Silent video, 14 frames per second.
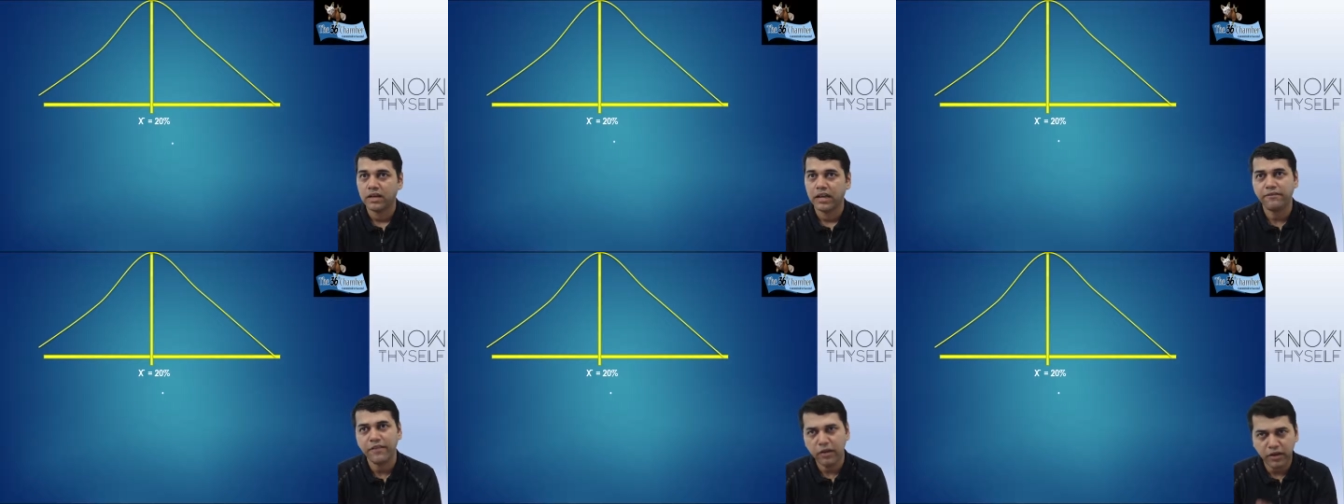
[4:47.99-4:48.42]

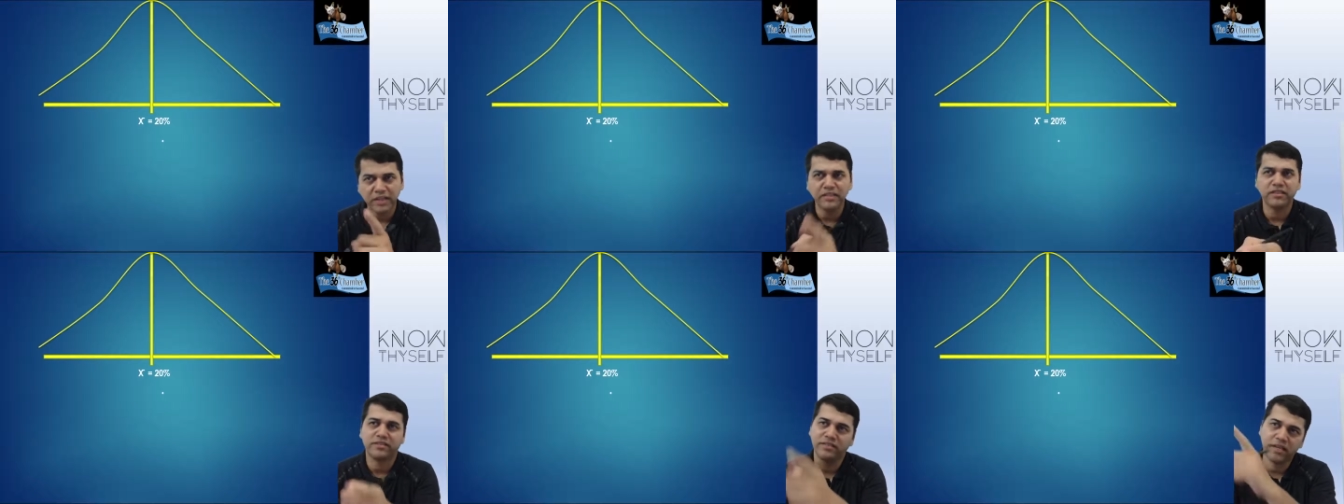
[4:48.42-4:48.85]
we have done
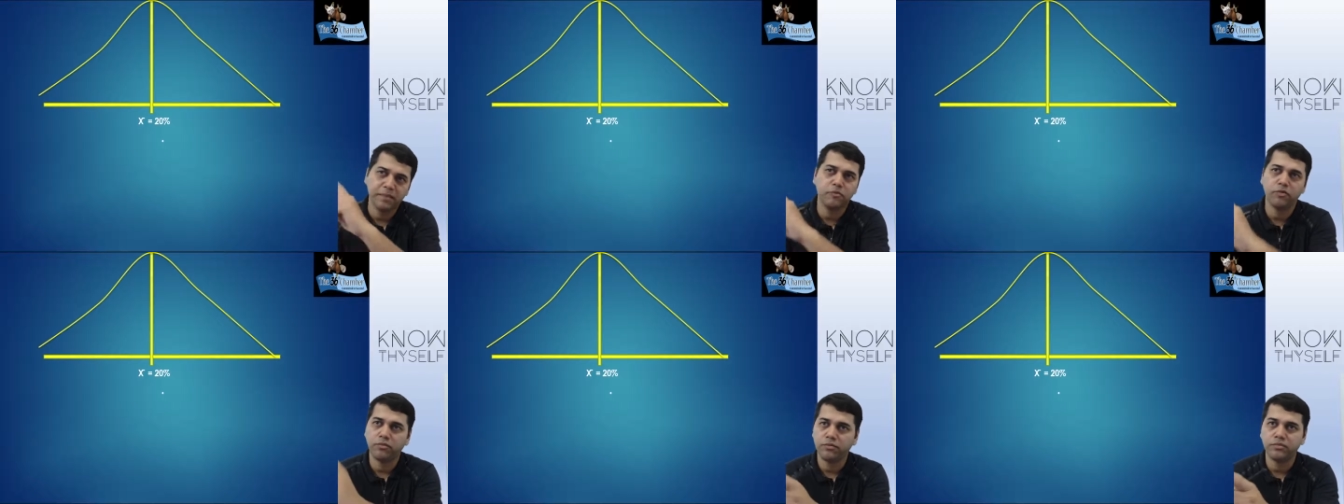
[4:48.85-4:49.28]
the same,
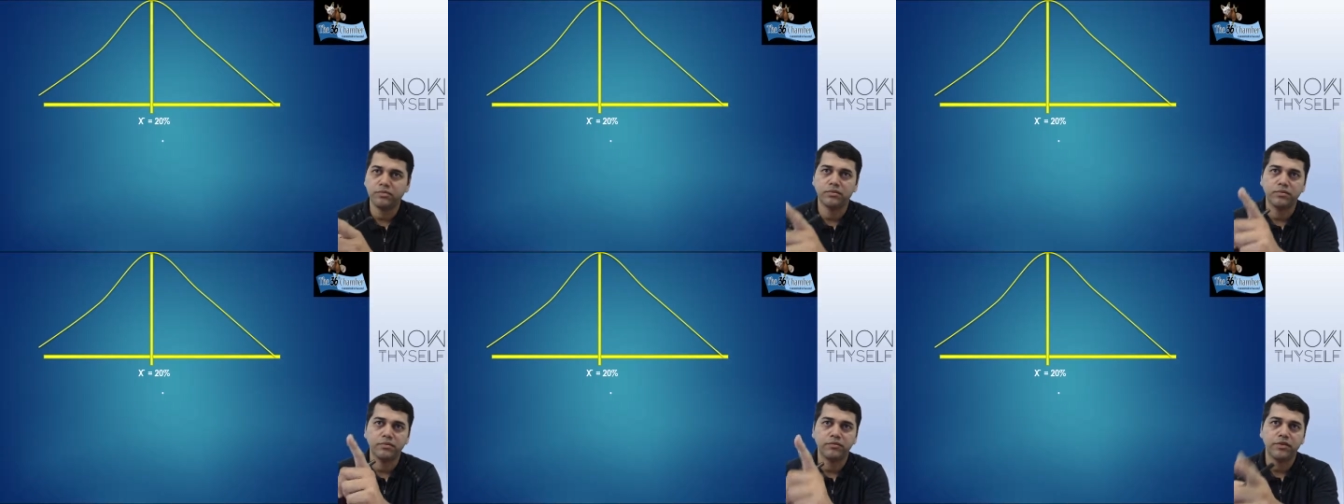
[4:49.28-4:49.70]

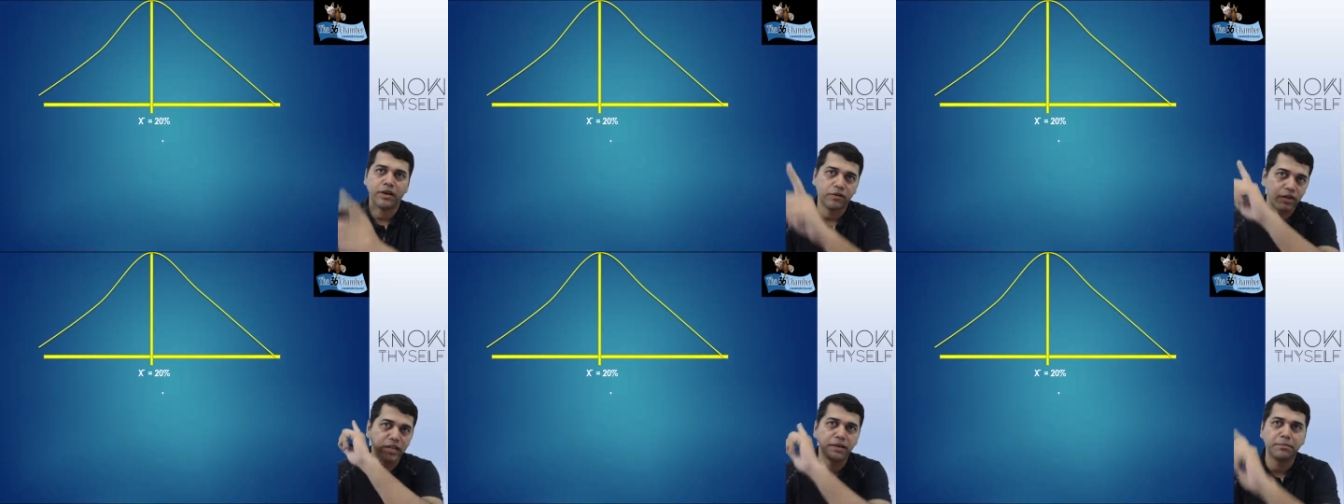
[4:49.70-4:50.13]
we have
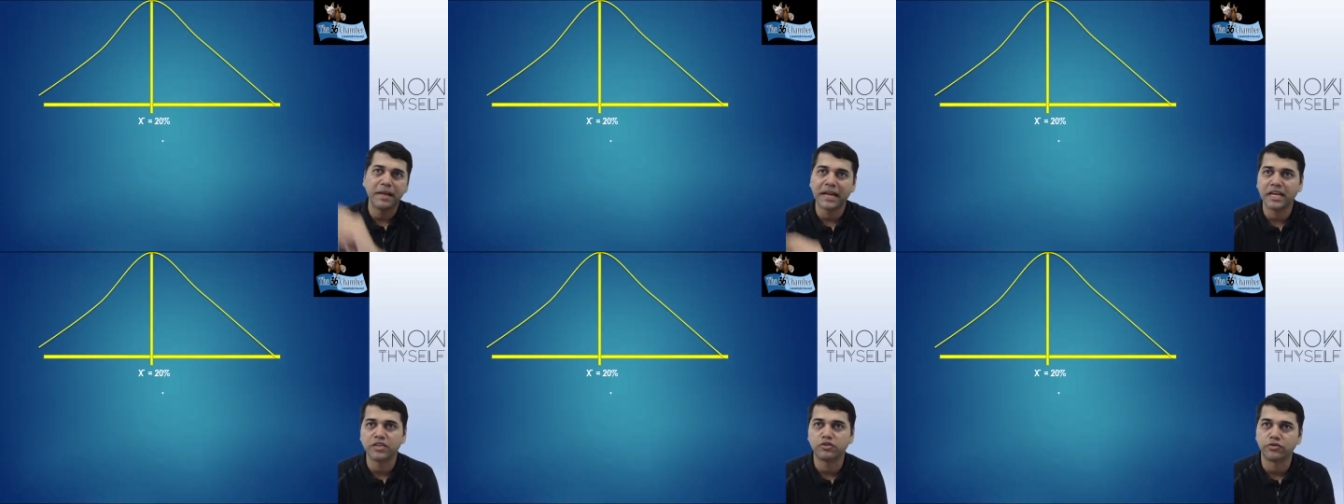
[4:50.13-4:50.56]
done in Black
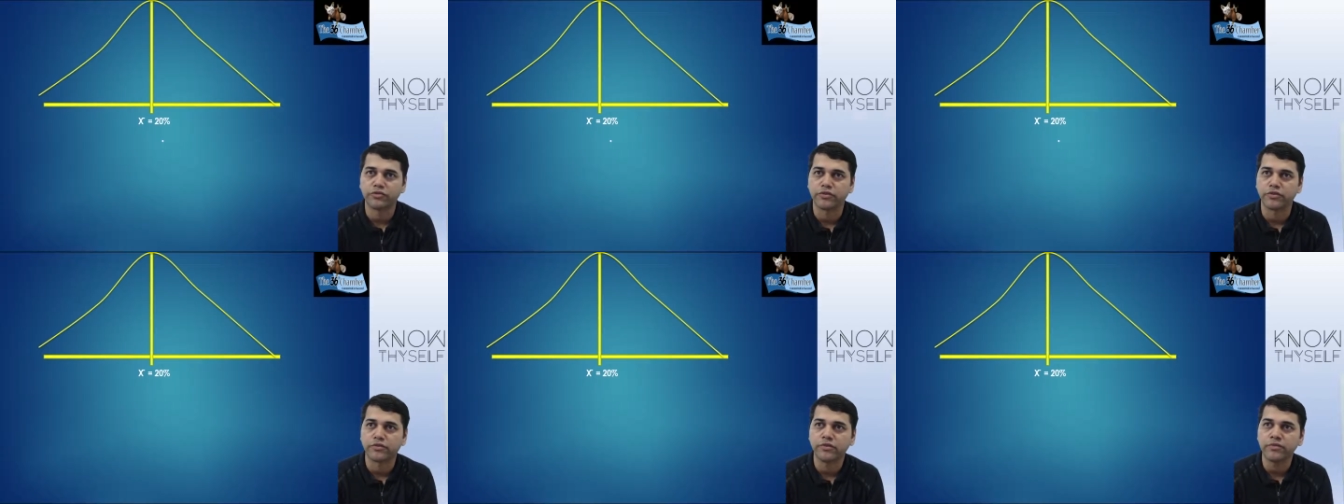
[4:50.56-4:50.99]
and Scholes
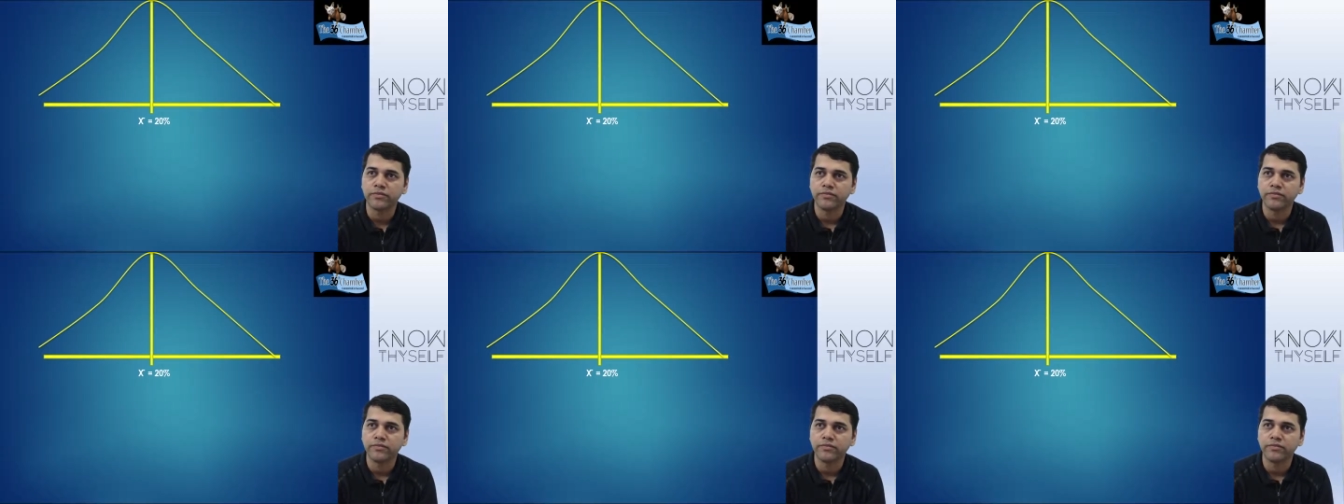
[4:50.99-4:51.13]
also.